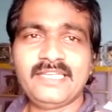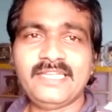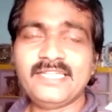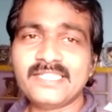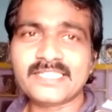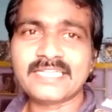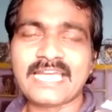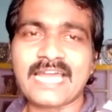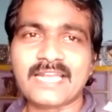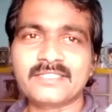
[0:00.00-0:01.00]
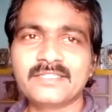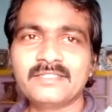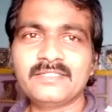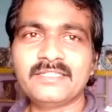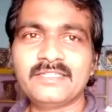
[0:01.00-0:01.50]
It is a
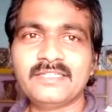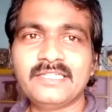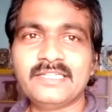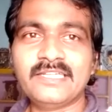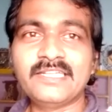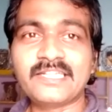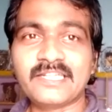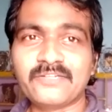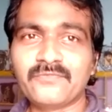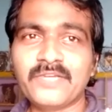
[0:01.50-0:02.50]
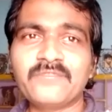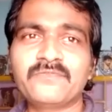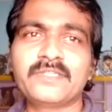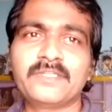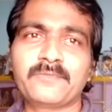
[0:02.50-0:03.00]
character in conflict
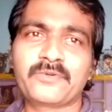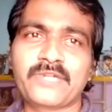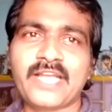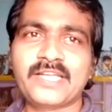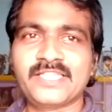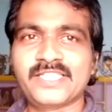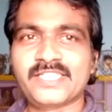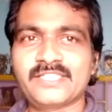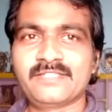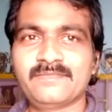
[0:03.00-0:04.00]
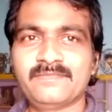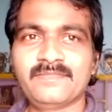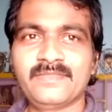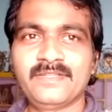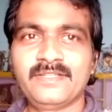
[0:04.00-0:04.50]
with the protagonist.
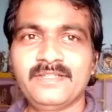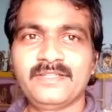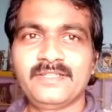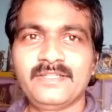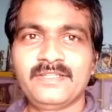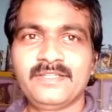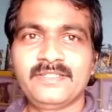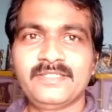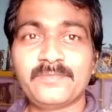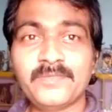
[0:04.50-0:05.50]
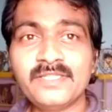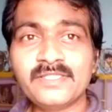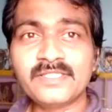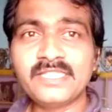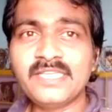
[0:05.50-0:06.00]
That
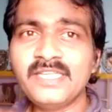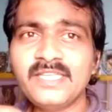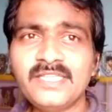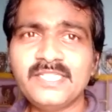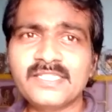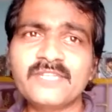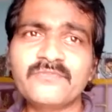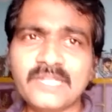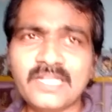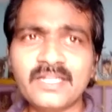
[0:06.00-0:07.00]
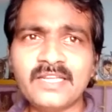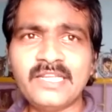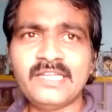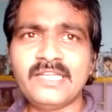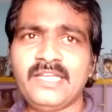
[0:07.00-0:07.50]
means he is the villain
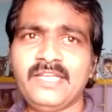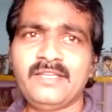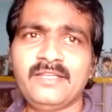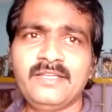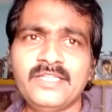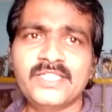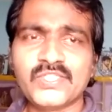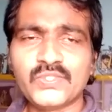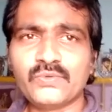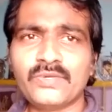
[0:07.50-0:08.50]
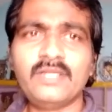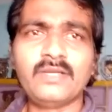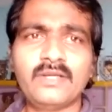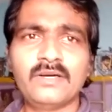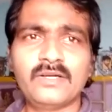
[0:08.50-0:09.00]
in a story,
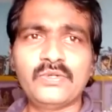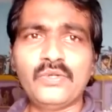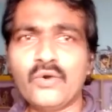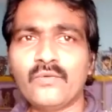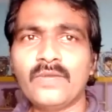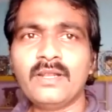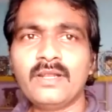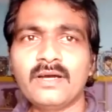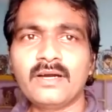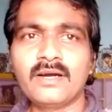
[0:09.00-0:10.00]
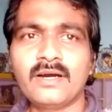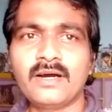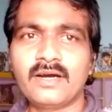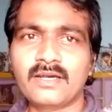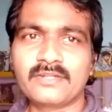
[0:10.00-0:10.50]
novel,
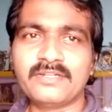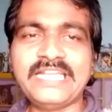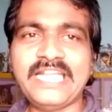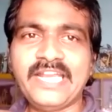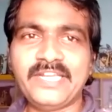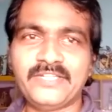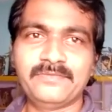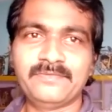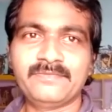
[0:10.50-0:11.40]
or narrative.